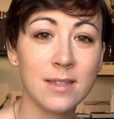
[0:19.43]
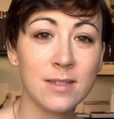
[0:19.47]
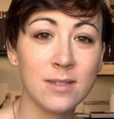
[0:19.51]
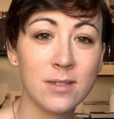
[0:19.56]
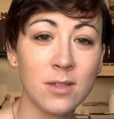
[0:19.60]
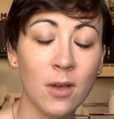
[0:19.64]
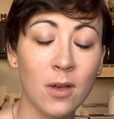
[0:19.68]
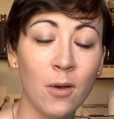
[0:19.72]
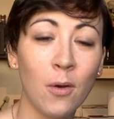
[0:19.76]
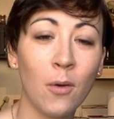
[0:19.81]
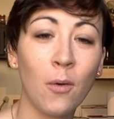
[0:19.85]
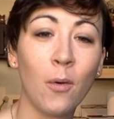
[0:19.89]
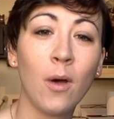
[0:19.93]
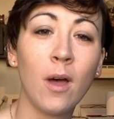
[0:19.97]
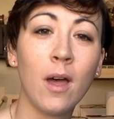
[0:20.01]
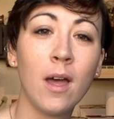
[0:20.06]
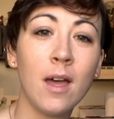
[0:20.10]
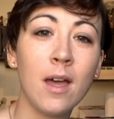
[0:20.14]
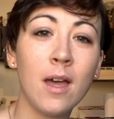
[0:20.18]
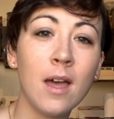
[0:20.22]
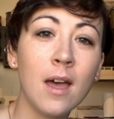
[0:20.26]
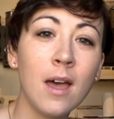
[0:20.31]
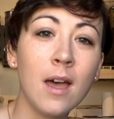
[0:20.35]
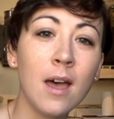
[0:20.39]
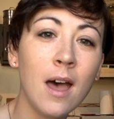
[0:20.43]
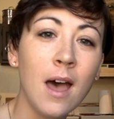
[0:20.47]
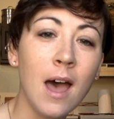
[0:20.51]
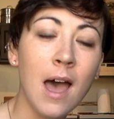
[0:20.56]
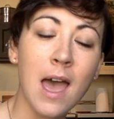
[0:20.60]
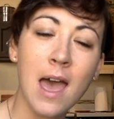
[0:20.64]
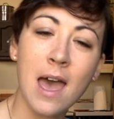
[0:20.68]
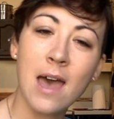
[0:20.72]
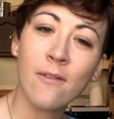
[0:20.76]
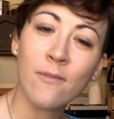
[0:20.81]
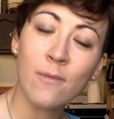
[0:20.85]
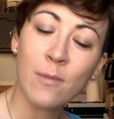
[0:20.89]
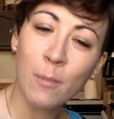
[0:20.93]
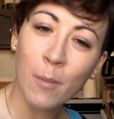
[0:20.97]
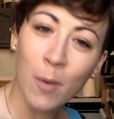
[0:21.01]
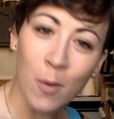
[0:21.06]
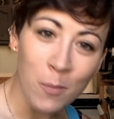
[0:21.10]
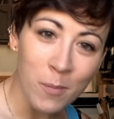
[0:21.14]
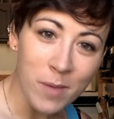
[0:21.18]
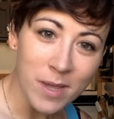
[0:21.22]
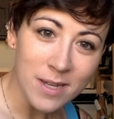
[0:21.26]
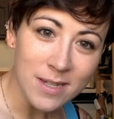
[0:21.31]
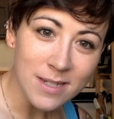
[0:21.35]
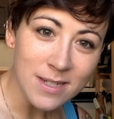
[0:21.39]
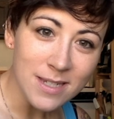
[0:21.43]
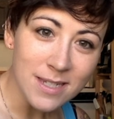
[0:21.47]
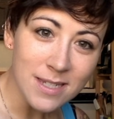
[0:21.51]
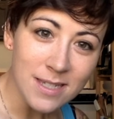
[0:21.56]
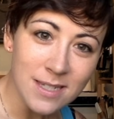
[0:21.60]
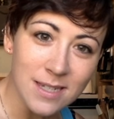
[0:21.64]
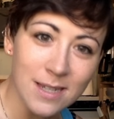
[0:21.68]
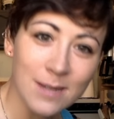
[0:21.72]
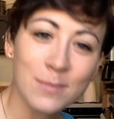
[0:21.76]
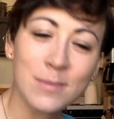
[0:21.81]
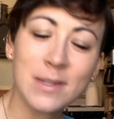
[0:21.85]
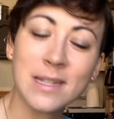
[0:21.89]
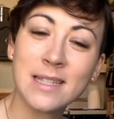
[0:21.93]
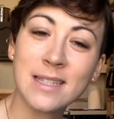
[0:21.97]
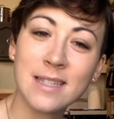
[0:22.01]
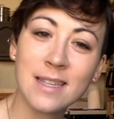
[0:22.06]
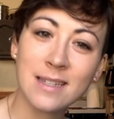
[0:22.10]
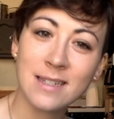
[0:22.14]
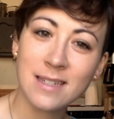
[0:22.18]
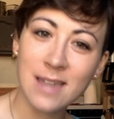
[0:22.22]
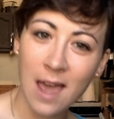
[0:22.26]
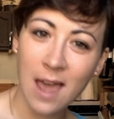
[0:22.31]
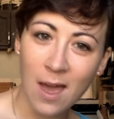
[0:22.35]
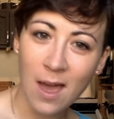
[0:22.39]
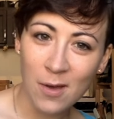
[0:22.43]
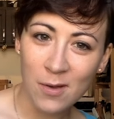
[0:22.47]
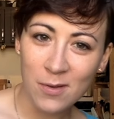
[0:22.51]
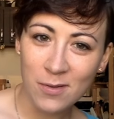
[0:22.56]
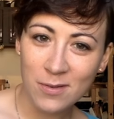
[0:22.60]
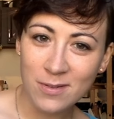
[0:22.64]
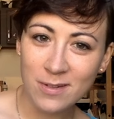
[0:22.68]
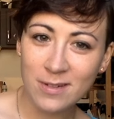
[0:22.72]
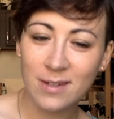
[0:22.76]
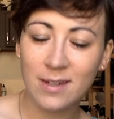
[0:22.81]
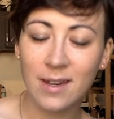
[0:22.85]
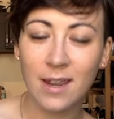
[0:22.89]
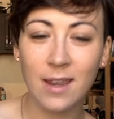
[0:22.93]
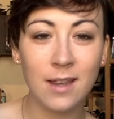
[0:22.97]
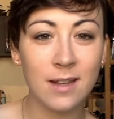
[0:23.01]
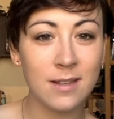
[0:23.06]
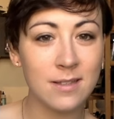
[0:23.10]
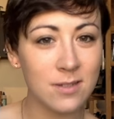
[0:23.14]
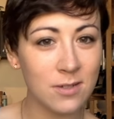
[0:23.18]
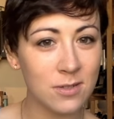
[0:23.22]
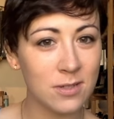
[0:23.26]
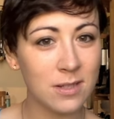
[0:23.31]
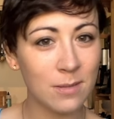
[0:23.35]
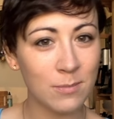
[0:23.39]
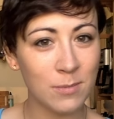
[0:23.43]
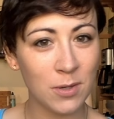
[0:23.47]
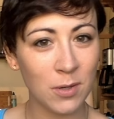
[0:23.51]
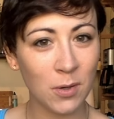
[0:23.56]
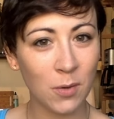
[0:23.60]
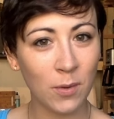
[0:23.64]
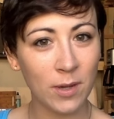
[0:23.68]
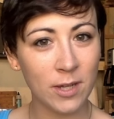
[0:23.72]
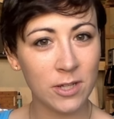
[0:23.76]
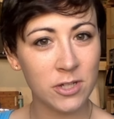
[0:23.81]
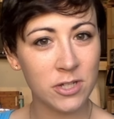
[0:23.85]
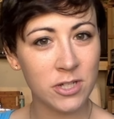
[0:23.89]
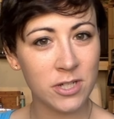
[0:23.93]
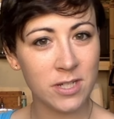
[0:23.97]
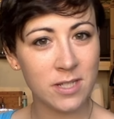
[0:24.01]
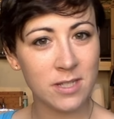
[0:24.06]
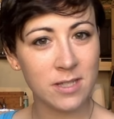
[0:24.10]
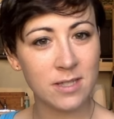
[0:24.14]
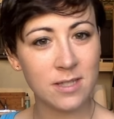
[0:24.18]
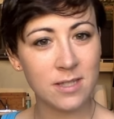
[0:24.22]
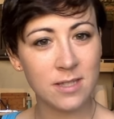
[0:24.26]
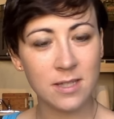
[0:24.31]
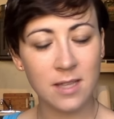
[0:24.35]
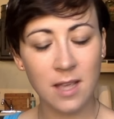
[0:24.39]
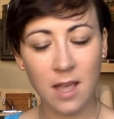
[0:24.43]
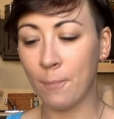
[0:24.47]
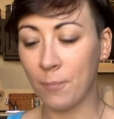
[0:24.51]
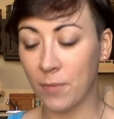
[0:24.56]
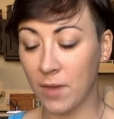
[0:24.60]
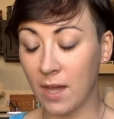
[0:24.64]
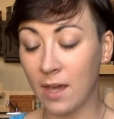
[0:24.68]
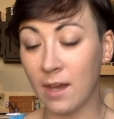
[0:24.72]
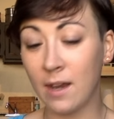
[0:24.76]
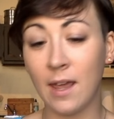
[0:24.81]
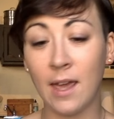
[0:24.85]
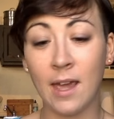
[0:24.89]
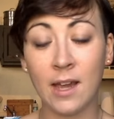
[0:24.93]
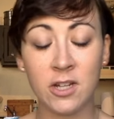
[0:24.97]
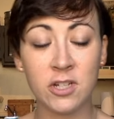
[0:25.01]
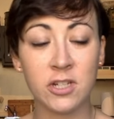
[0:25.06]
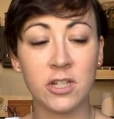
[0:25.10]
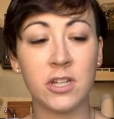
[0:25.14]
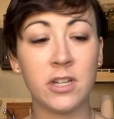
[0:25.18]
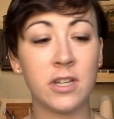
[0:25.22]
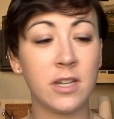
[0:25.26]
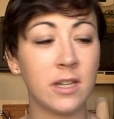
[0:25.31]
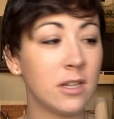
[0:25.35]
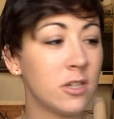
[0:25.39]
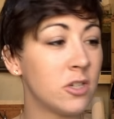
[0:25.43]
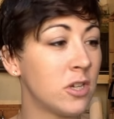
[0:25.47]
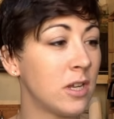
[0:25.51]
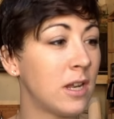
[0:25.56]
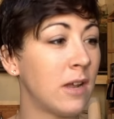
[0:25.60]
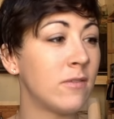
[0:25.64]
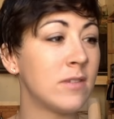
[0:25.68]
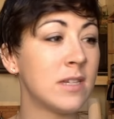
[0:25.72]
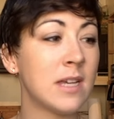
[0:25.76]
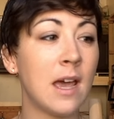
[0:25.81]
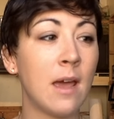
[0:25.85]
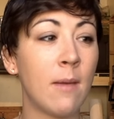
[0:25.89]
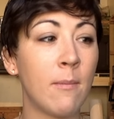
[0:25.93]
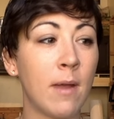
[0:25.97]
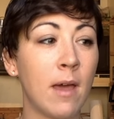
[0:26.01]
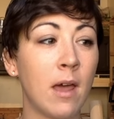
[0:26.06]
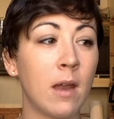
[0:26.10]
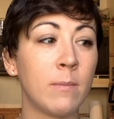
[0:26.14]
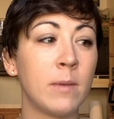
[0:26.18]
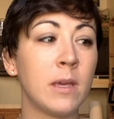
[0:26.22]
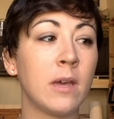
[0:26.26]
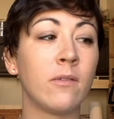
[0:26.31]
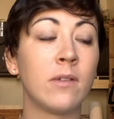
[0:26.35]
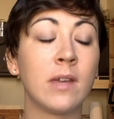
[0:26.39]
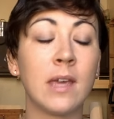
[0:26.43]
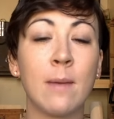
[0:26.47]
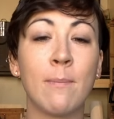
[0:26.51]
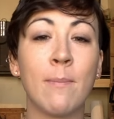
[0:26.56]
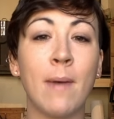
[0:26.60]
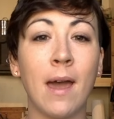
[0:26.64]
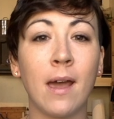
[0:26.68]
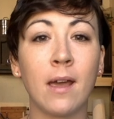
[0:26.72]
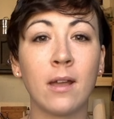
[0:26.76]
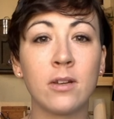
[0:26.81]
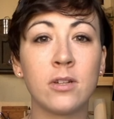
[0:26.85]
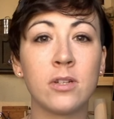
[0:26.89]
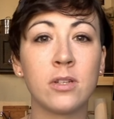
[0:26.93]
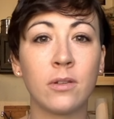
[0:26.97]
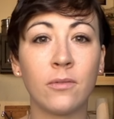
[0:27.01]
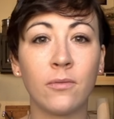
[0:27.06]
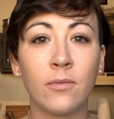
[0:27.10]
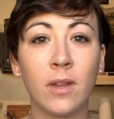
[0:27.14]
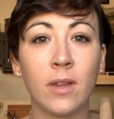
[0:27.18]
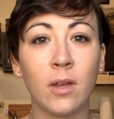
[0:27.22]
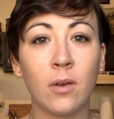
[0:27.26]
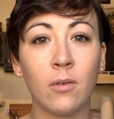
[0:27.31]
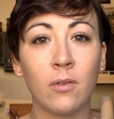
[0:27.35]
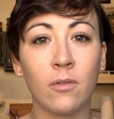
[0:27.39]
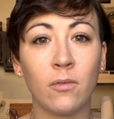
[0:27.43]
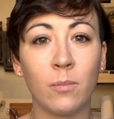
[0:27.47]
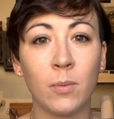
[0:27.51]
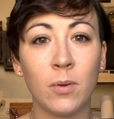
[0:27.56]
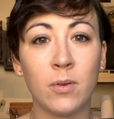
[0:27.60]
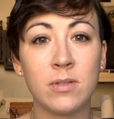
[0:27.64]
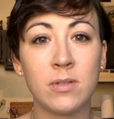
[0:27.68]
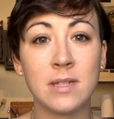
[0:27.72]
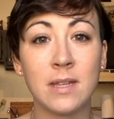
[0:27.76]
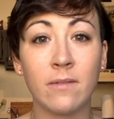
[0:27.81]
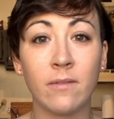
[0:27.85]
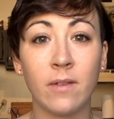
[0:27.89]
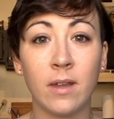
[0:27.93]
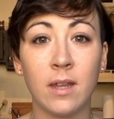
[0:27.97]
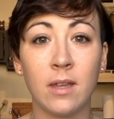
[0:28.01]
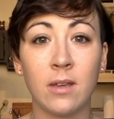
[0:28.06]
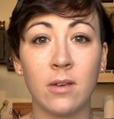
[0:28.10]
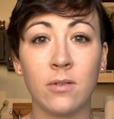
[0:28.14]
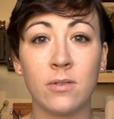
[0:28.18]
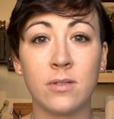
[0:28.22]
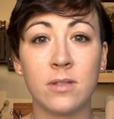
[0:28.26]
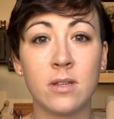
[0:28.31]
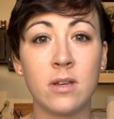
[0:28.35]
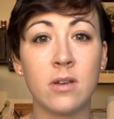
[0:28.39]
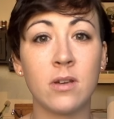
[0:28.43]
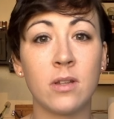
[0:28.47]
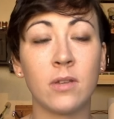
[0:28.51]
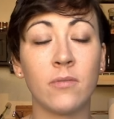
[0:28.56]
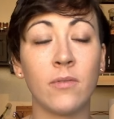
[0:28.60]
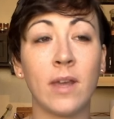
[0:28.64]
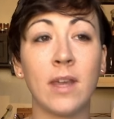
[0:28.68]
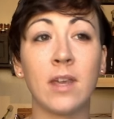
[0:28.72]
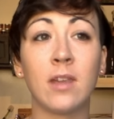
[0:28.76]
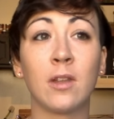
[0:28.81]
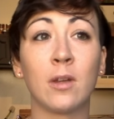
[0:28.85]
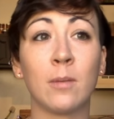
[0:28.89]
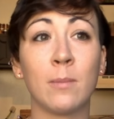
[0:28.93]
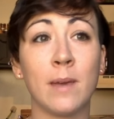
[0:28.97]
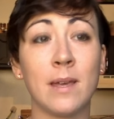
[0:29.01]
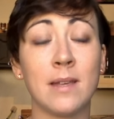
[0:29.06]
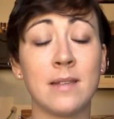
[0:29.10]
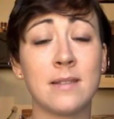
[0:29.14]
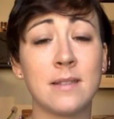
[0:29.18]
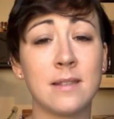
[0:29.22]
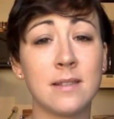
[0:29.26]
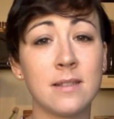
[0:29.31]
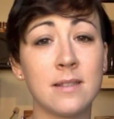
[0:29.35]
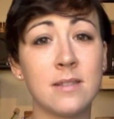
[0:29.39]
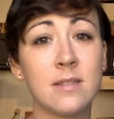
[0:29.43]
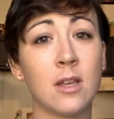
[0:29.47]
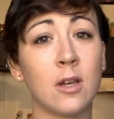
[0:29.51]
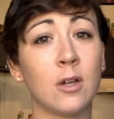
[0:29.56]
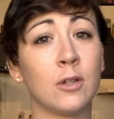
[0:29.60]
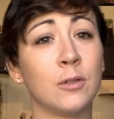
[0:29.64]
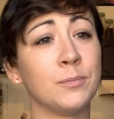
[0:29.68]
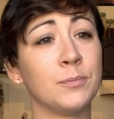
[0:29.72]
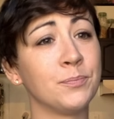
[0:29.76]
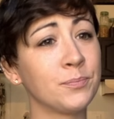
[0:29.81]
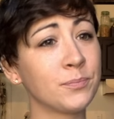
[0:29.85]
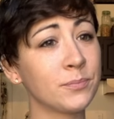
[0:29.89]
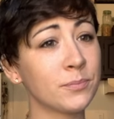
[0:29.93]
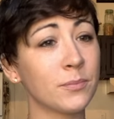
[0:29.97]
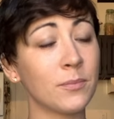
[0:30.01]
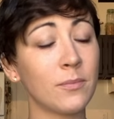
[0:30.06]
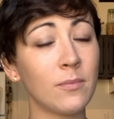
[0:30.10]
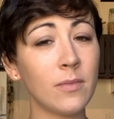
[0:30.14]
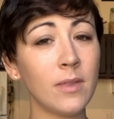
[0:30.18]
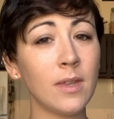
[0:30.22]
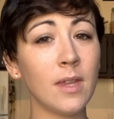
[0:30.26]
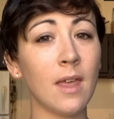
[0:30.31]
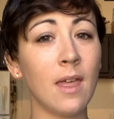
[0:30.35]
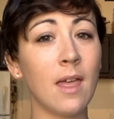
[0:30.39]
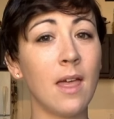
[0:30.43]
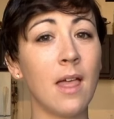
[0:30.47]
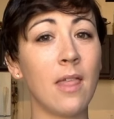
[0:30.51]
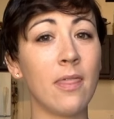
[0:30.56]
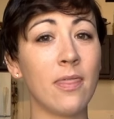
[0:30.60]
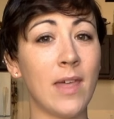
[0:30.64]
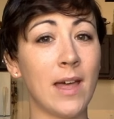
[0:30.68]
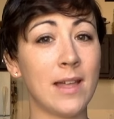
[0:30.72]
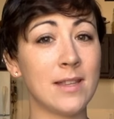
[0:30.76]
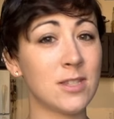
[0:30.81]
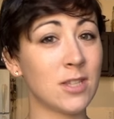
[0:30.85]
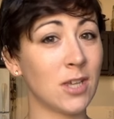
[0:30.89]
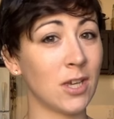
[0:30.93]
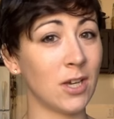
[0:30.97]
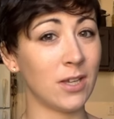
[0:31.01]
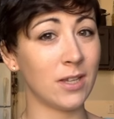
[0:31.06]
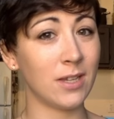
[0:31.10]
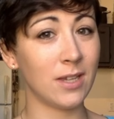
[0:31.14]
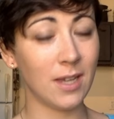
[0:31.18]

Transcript: So I have a moment, I'm gonna sit down, answer some of your questions, and I actually should have time now to be able to get back into the flow of posting videos on a regular basis. So that's good.